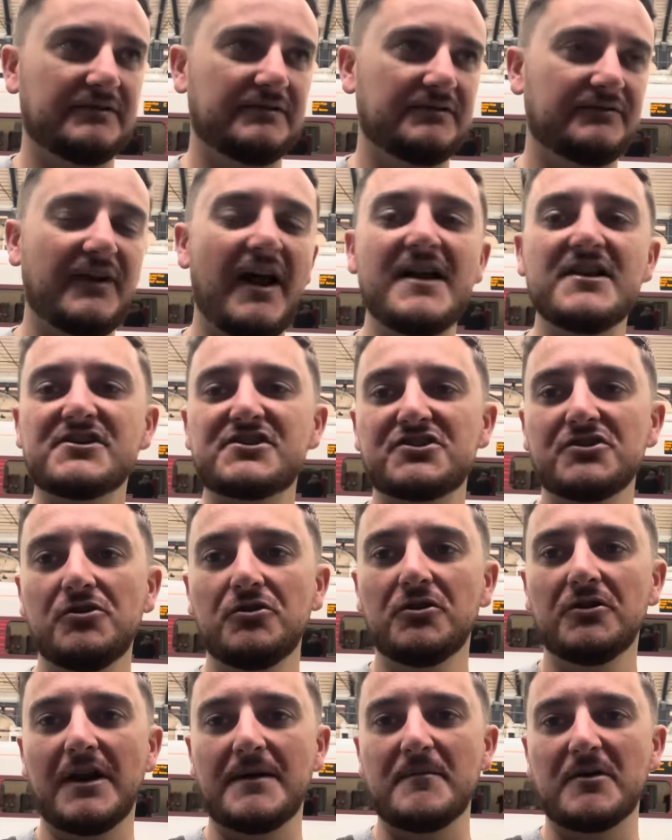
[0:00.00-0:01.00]
Flying
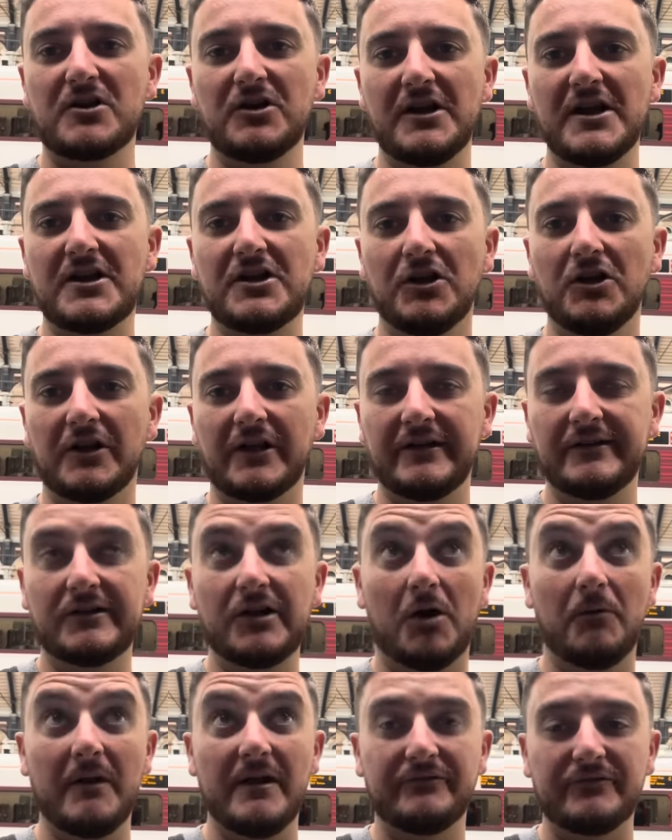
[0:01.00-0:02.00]
solo like Macaulay Culkin,
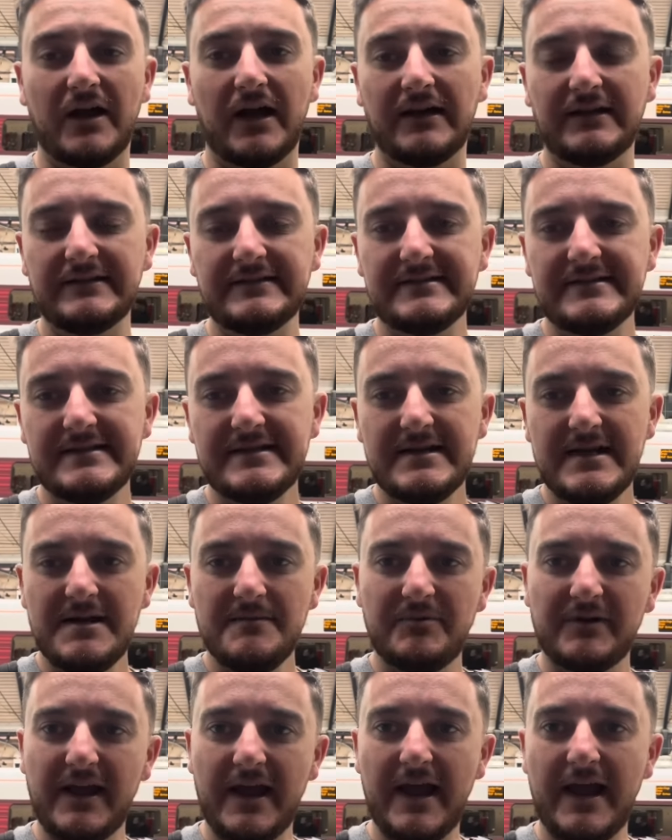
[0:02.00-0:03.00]
can't wait for that.
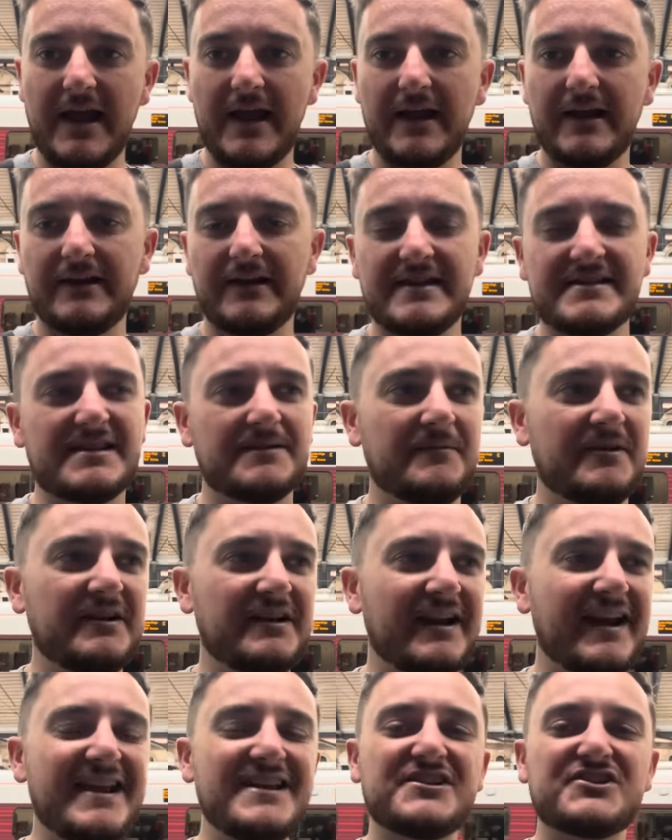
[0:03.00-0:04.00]
But at least I'm in
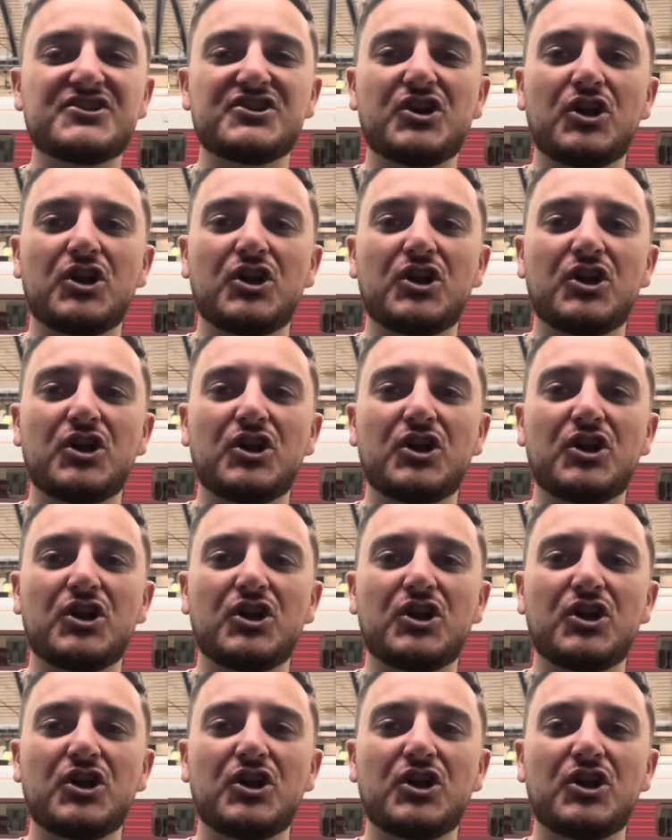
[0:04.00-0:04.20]
a nice,